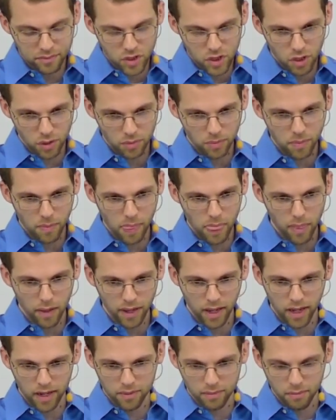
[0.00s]
So,
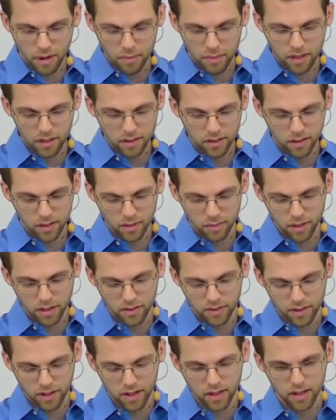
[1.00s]
again, maybe a little bit
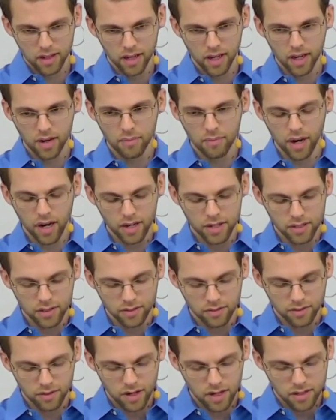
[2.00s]
of a, a
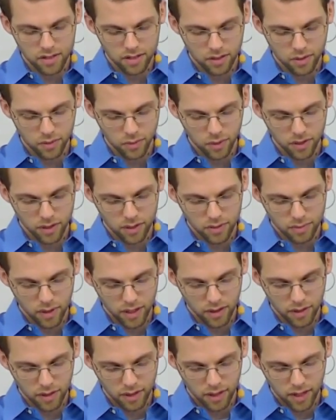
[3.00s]
comparison for us, what this
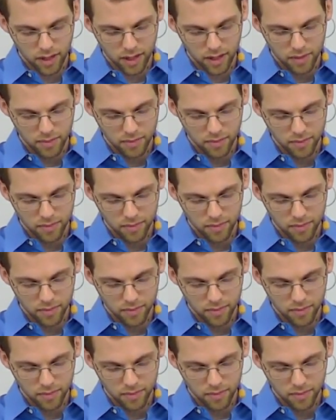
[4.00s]
might look like.